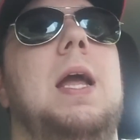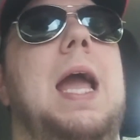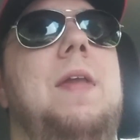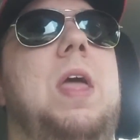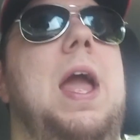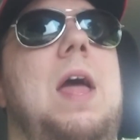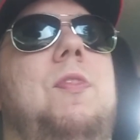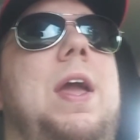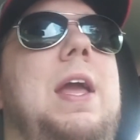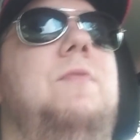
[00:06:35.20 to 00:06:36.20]
And
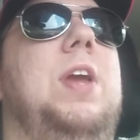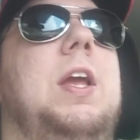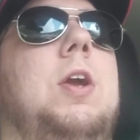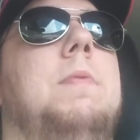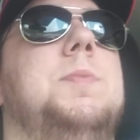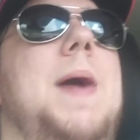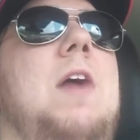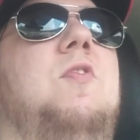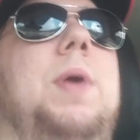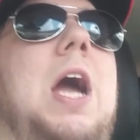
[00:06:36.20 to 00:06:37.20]
if he comes
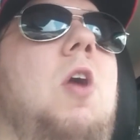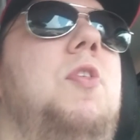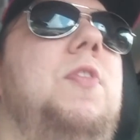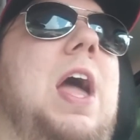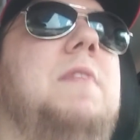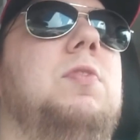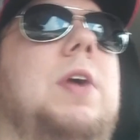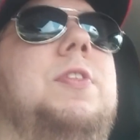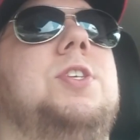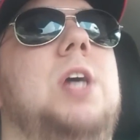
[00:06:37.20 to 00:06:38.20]
back fully healthy, they have a
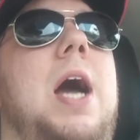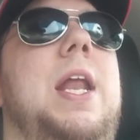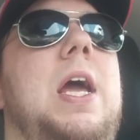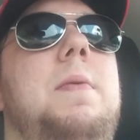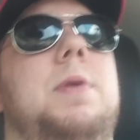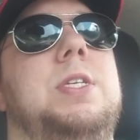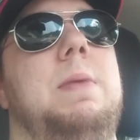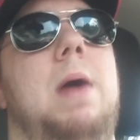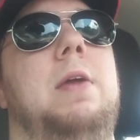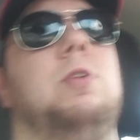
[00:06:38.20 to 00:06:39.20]
right to sign him because
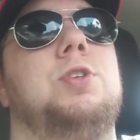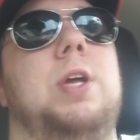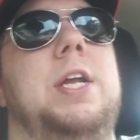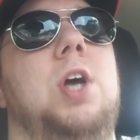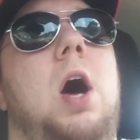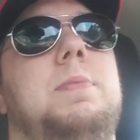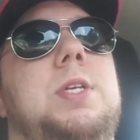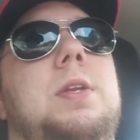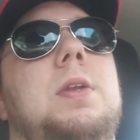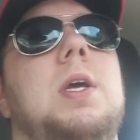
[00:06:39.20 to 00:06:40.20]
they might lose Klay
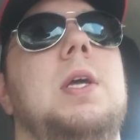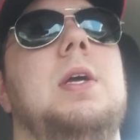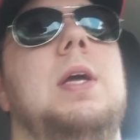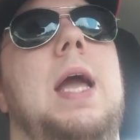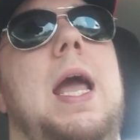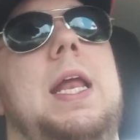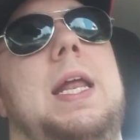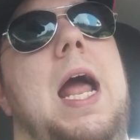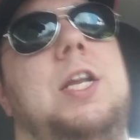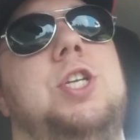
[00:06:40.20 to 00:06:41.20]
Thompson, and he
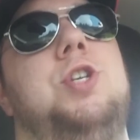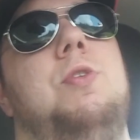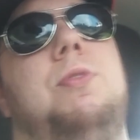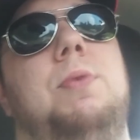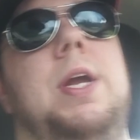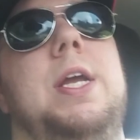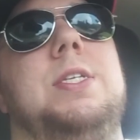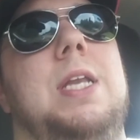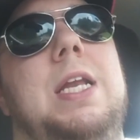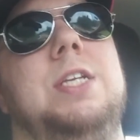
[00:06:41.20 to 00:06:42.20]
can actually shoot
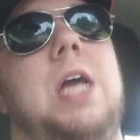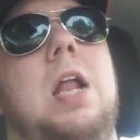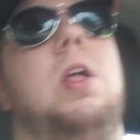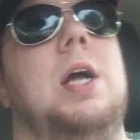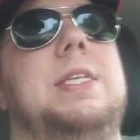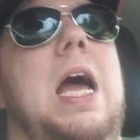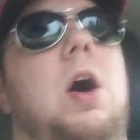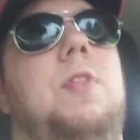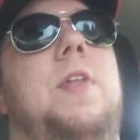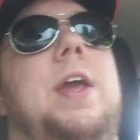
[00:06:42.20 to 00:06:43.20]
threes, and he's got a lot of
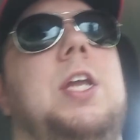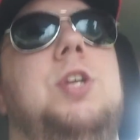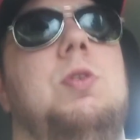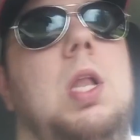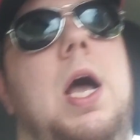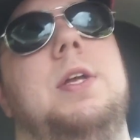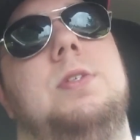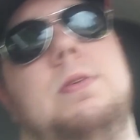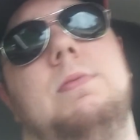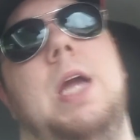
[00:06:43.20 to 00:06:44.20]
talent that they could
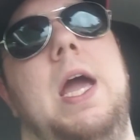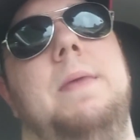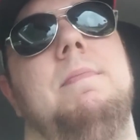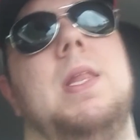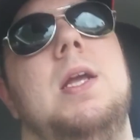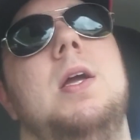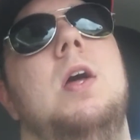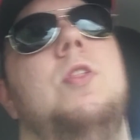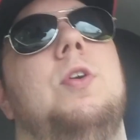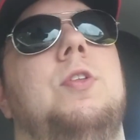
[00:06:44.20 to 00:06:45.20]
utilize. Okay,
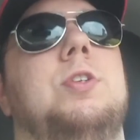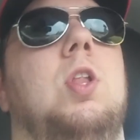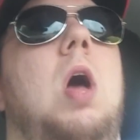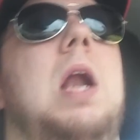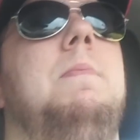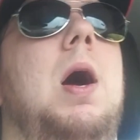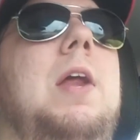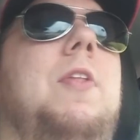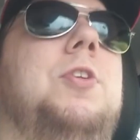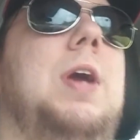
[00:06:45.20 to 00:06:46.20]
there's a lot of
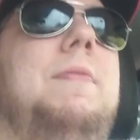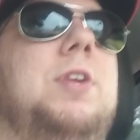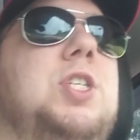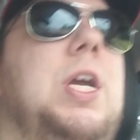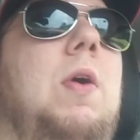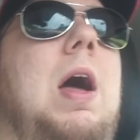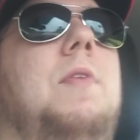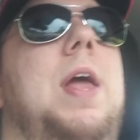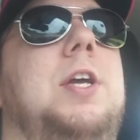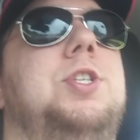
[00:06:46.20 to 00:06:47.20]
money that they're going to have to shell
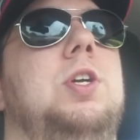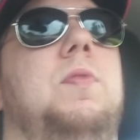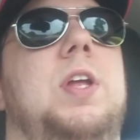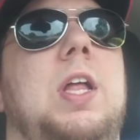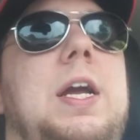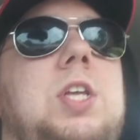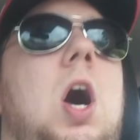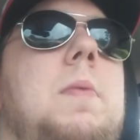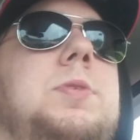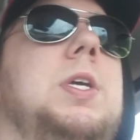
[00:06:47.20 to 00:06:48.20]
out next year with Klay
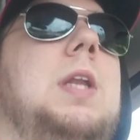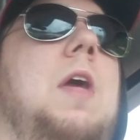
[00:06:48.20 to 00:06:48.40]
Thompson.